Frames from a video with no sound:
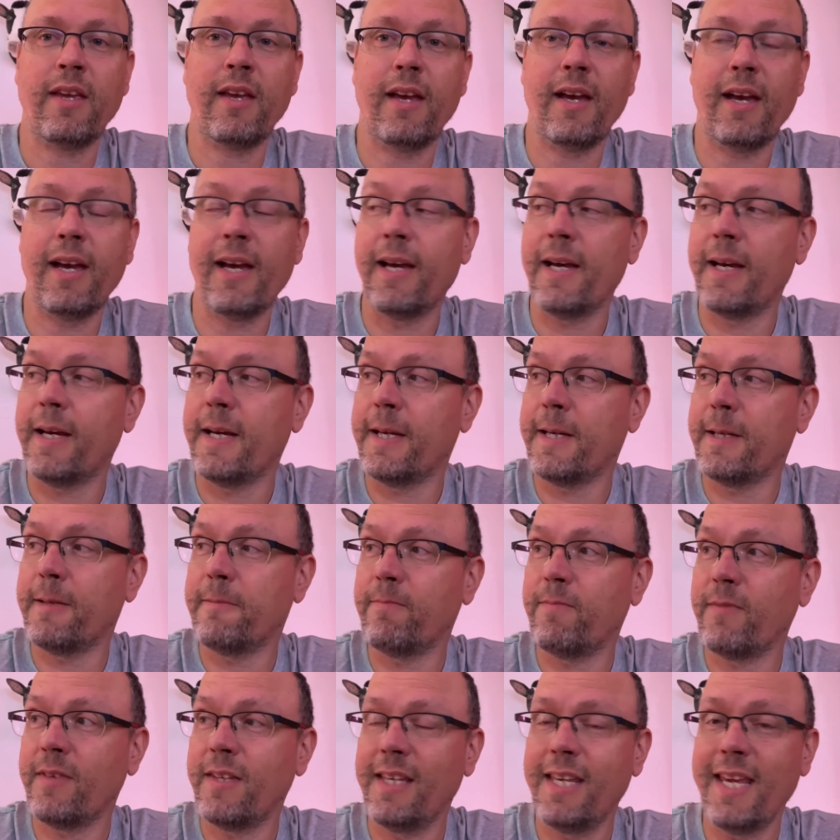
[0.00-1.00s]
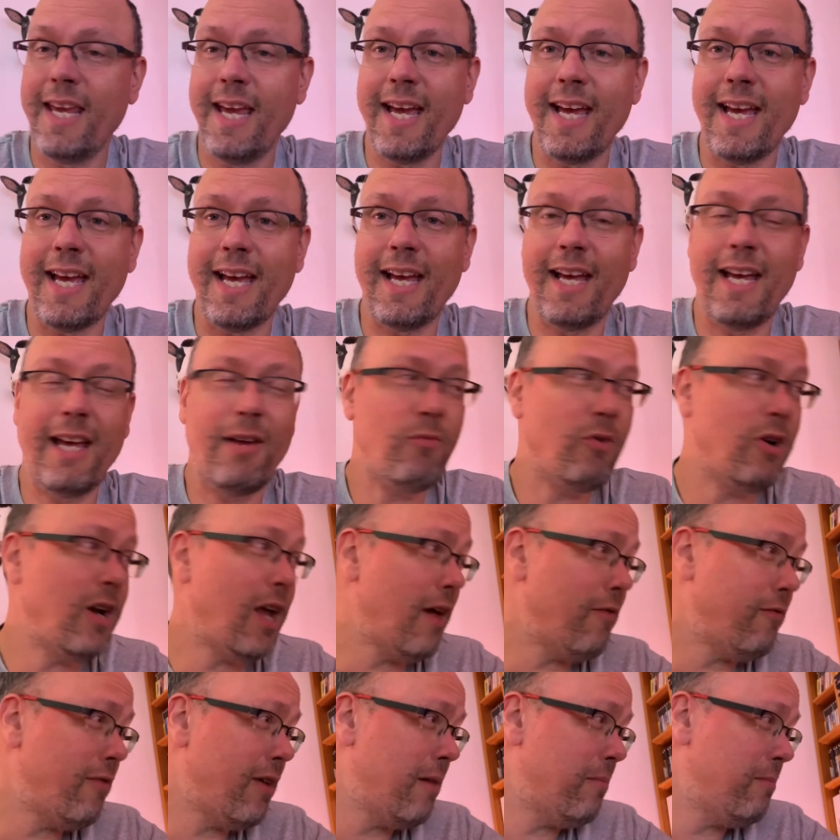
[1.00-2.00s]
Yeah, and what
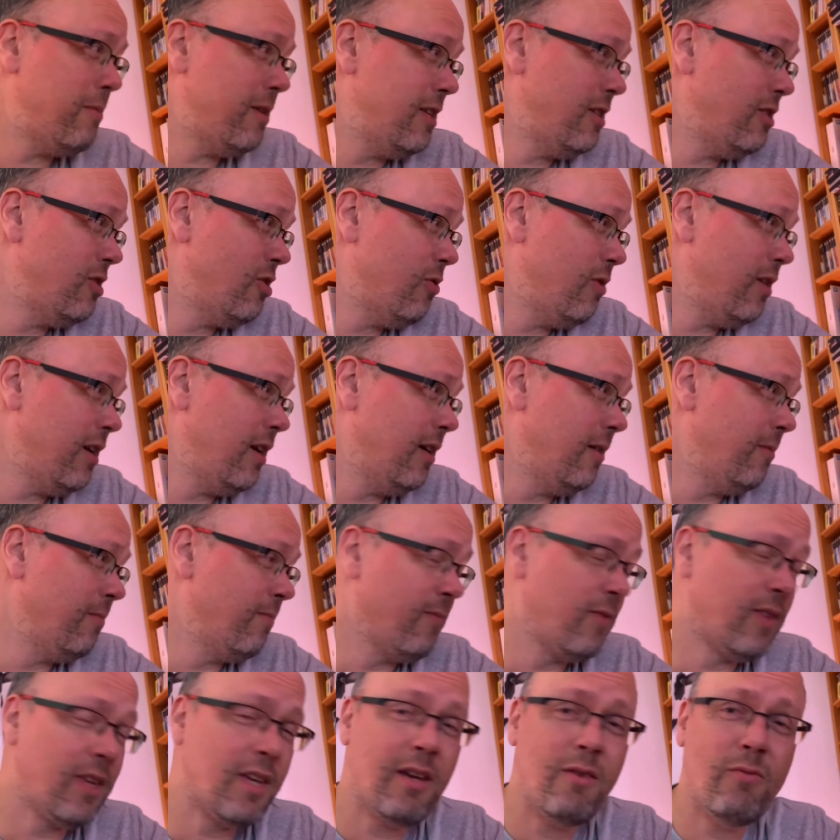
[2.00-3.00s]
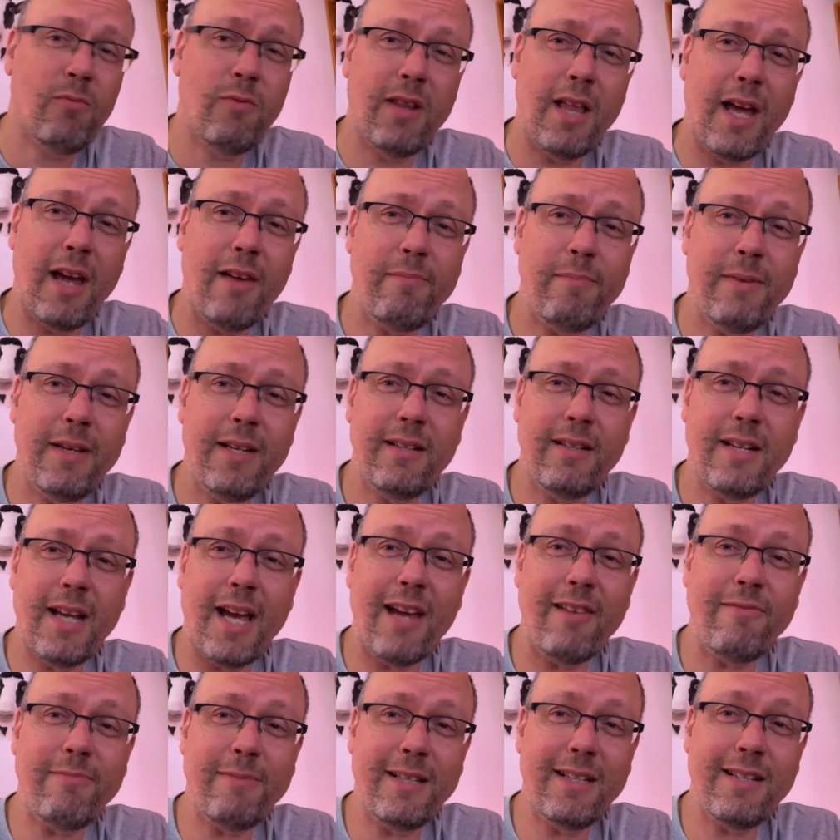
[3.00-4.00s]
have I been doing? Well, I've
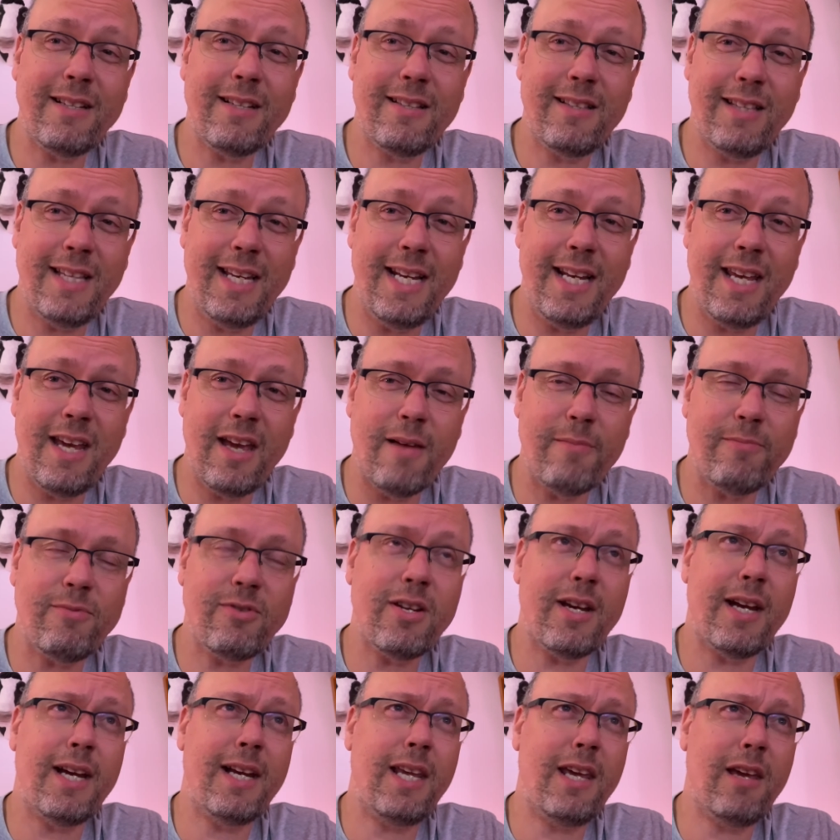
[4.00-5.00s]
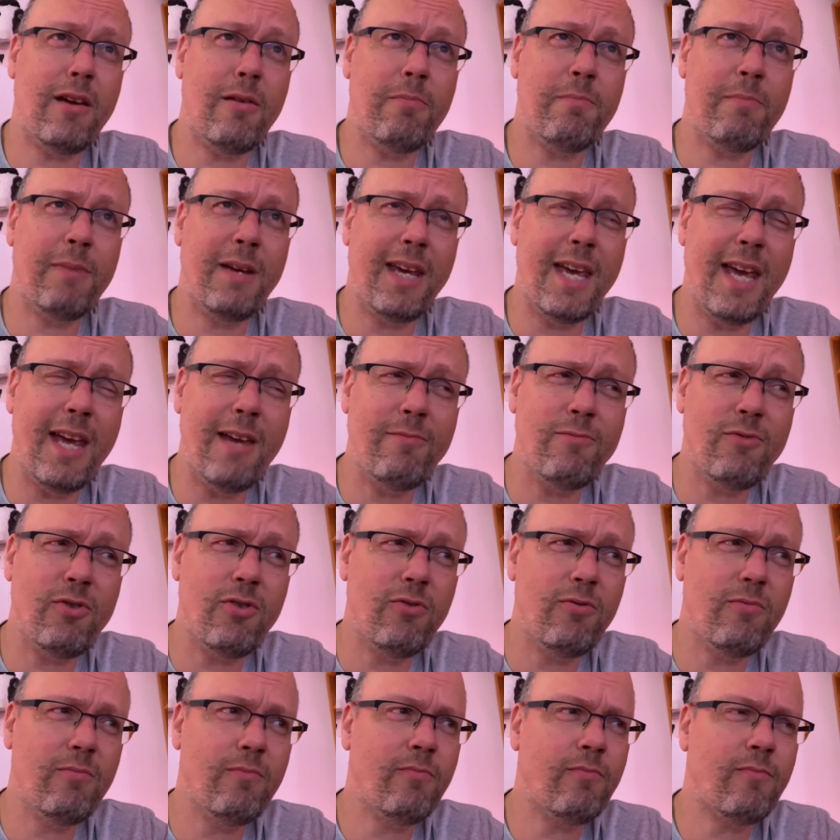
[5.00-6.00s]
been cleaning up, tidying up my game
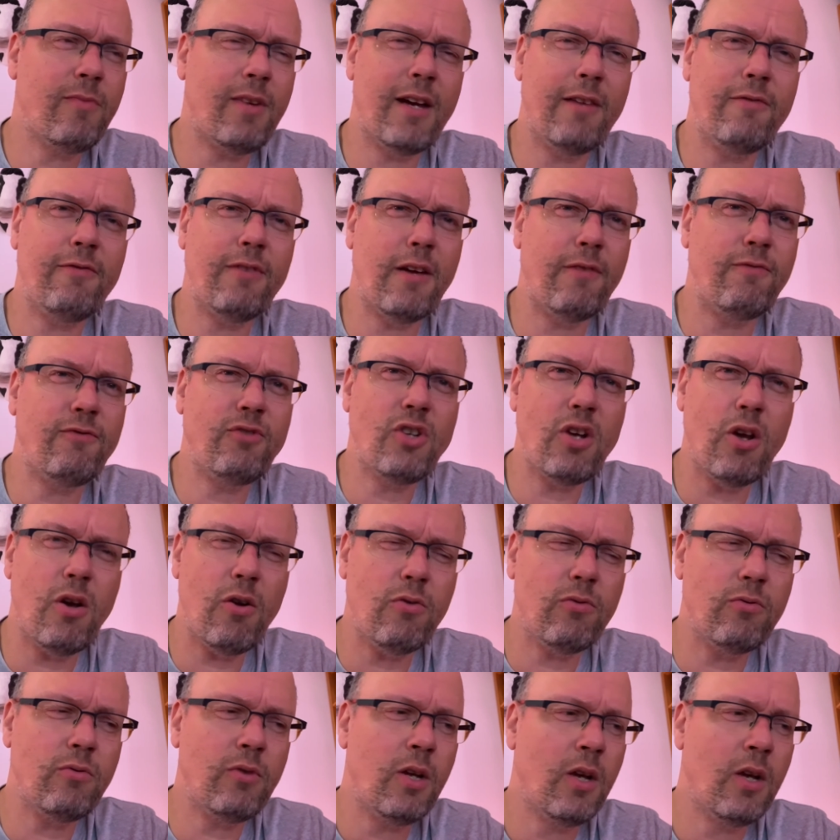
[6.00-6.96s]
room. I've shown